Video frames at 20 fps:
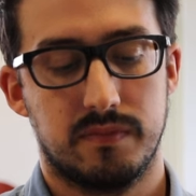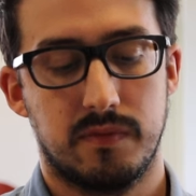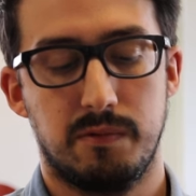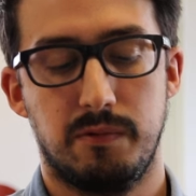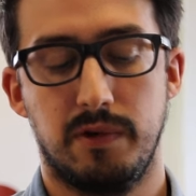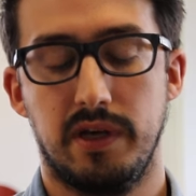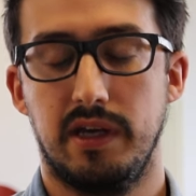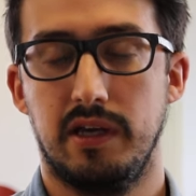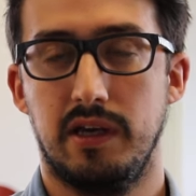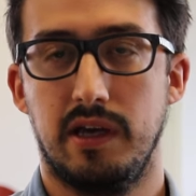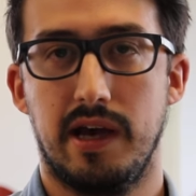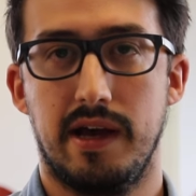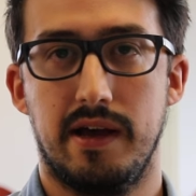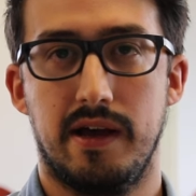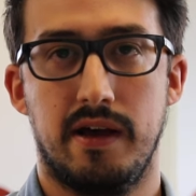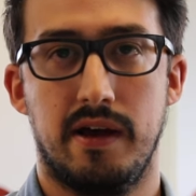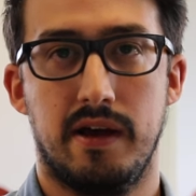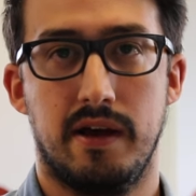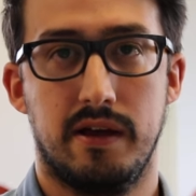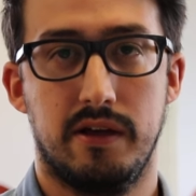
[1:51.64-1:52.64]
we
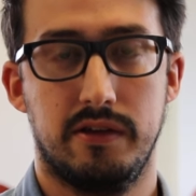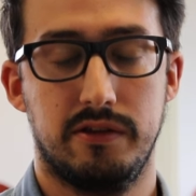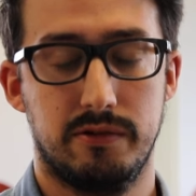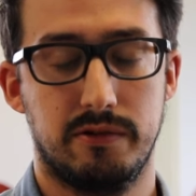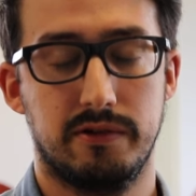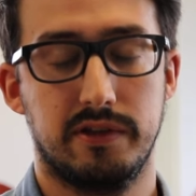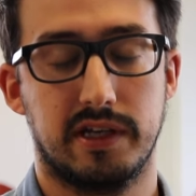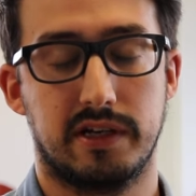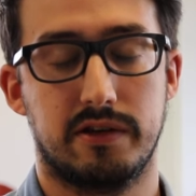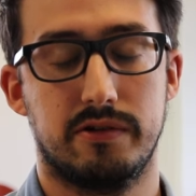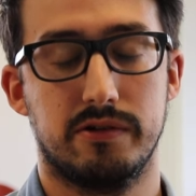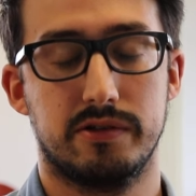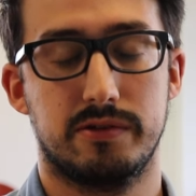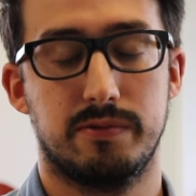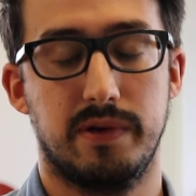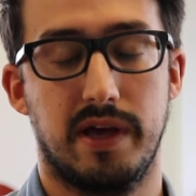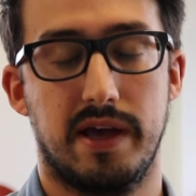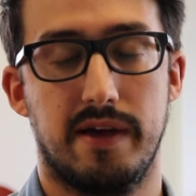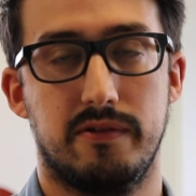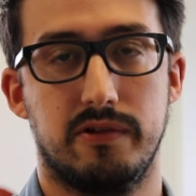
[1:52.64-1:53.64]
uh, during the course
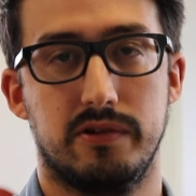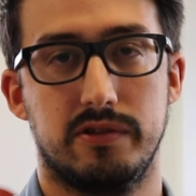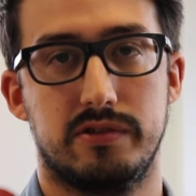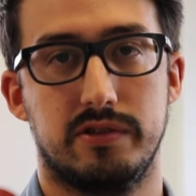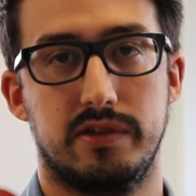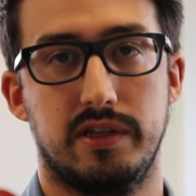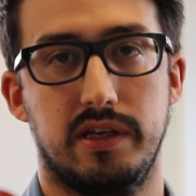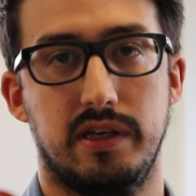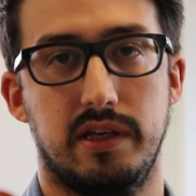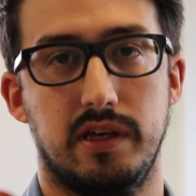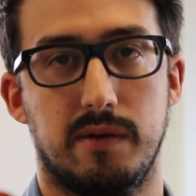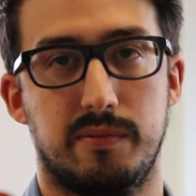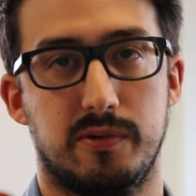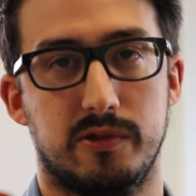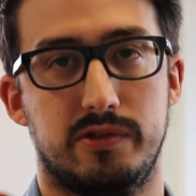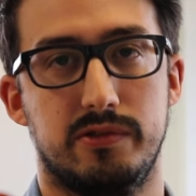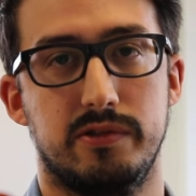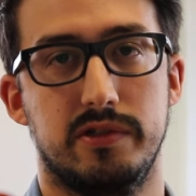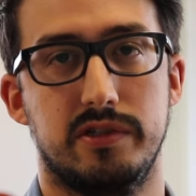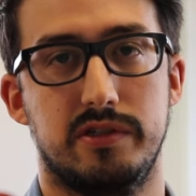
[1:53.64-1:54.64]
we have also the
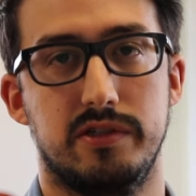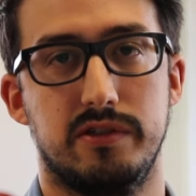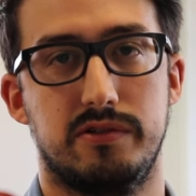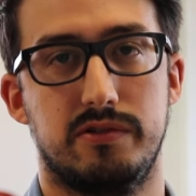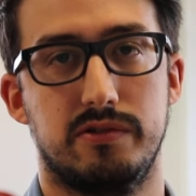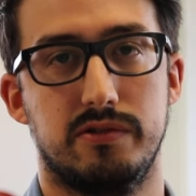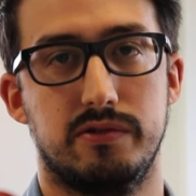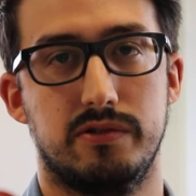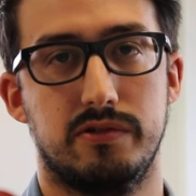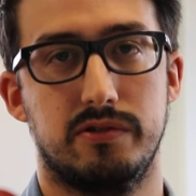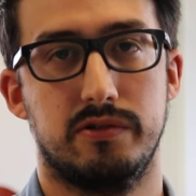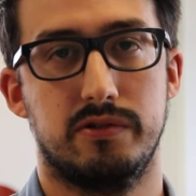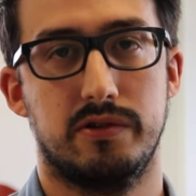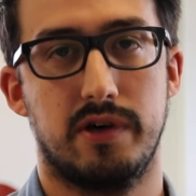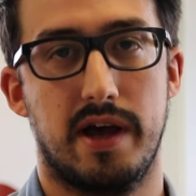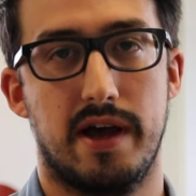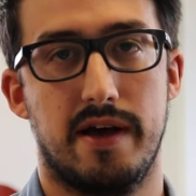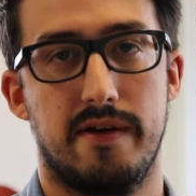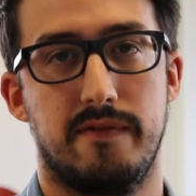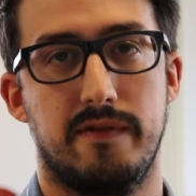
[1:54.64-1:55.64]
opportunity to
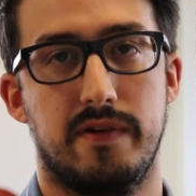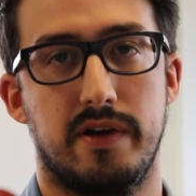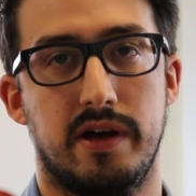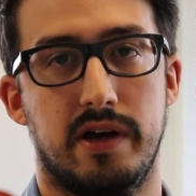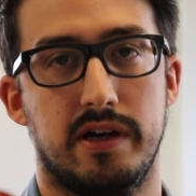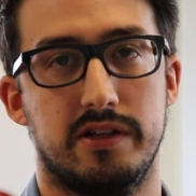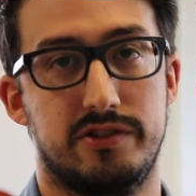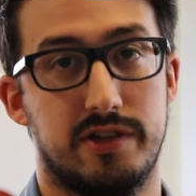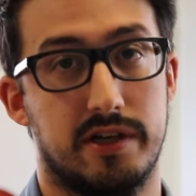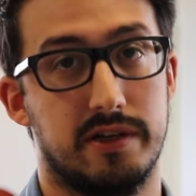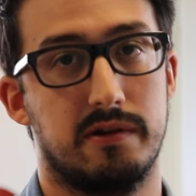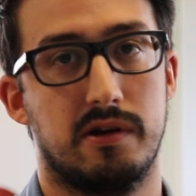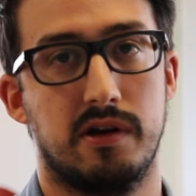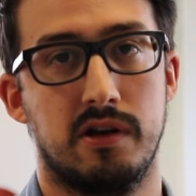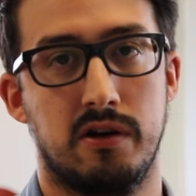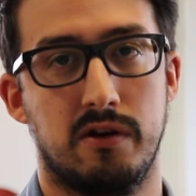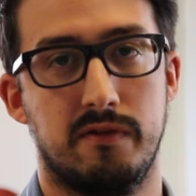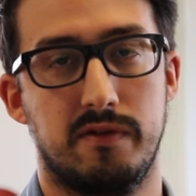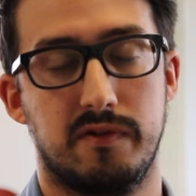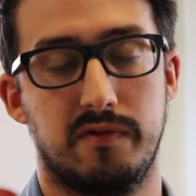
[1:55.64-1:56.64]
have a general
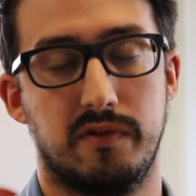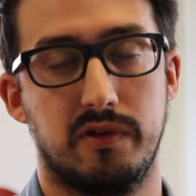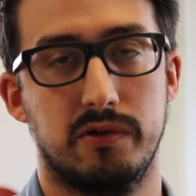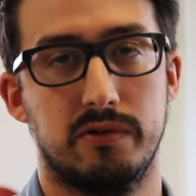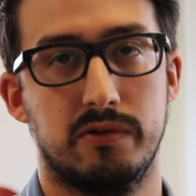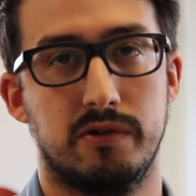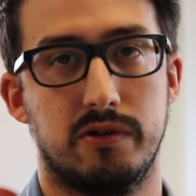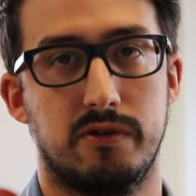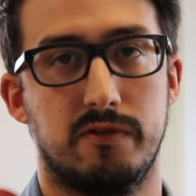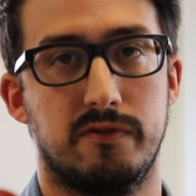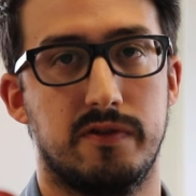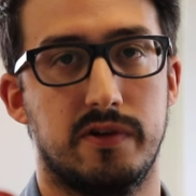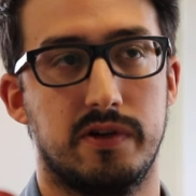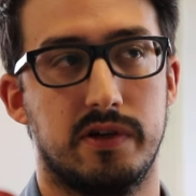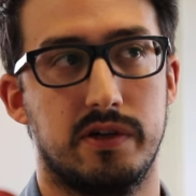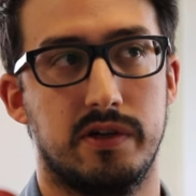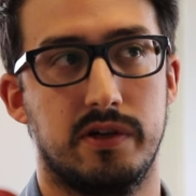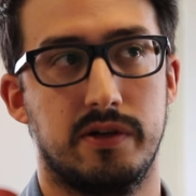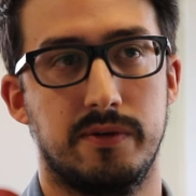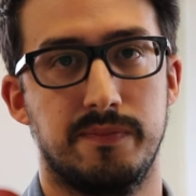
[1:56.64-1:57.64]
overview of
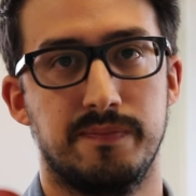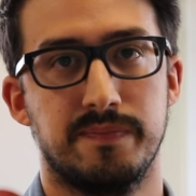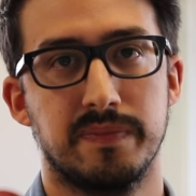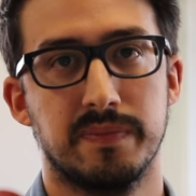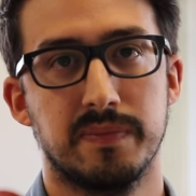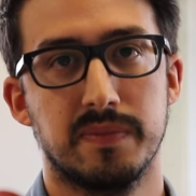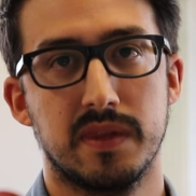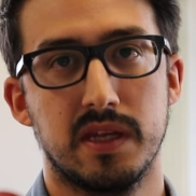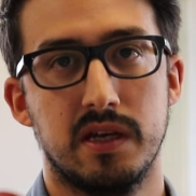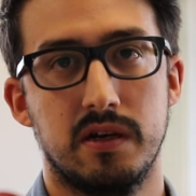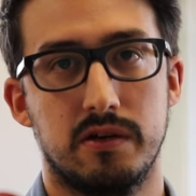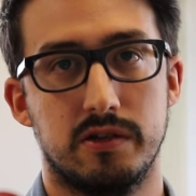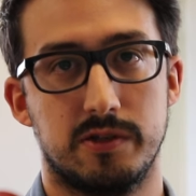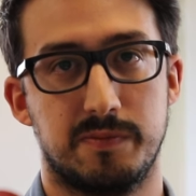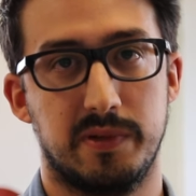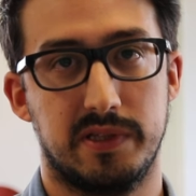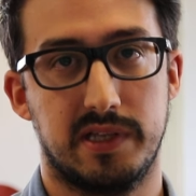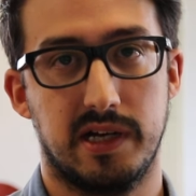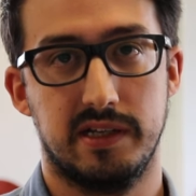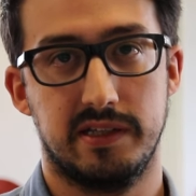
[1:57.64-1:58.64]
uh,
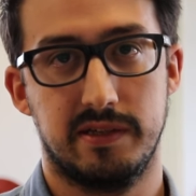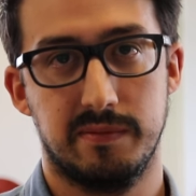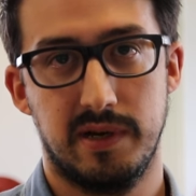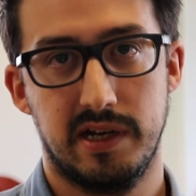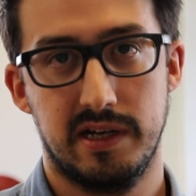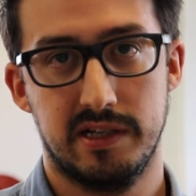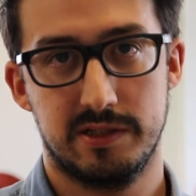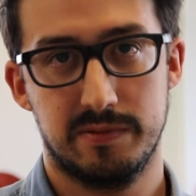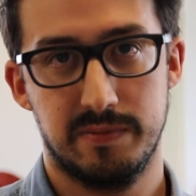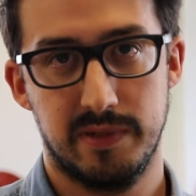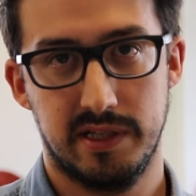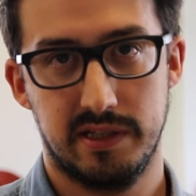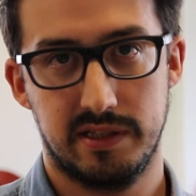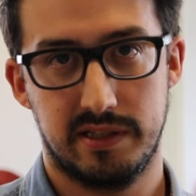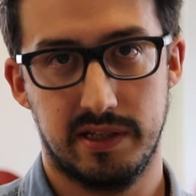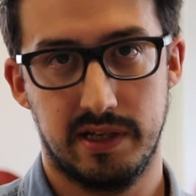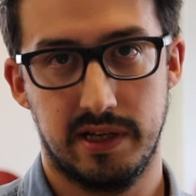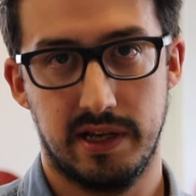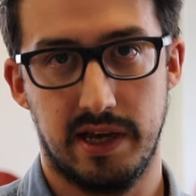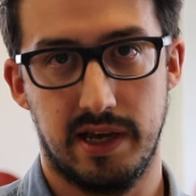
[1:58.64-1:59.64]
hospitality
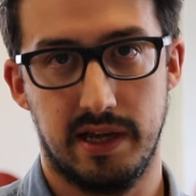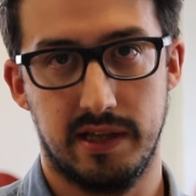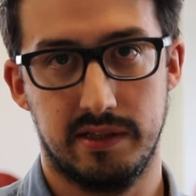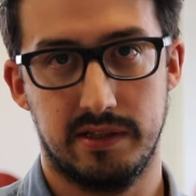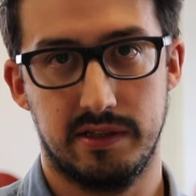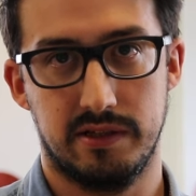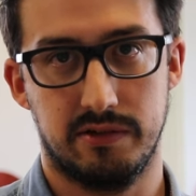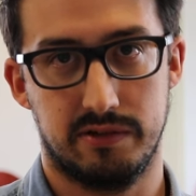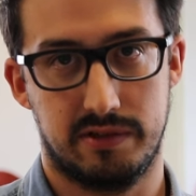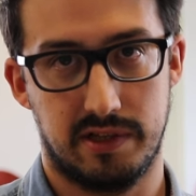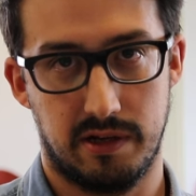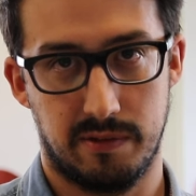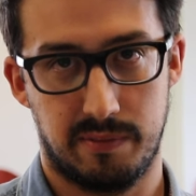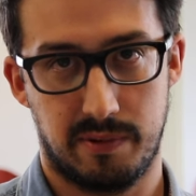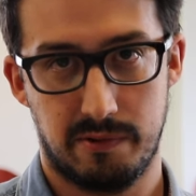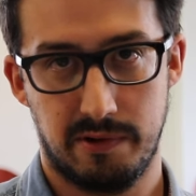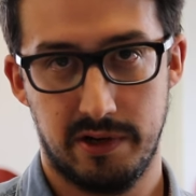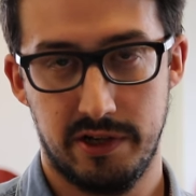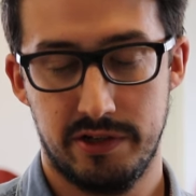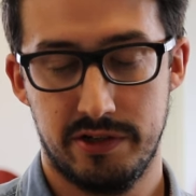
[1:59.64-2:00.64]
management and hotel
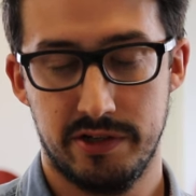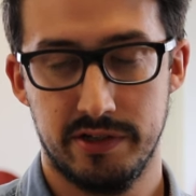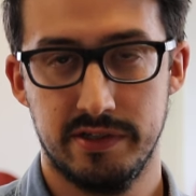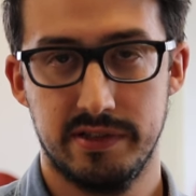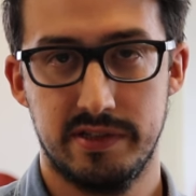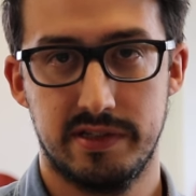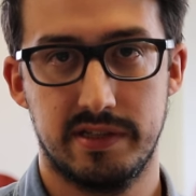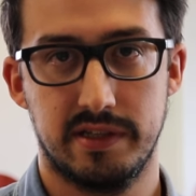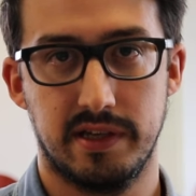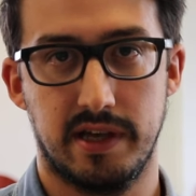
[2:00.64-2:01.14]
operations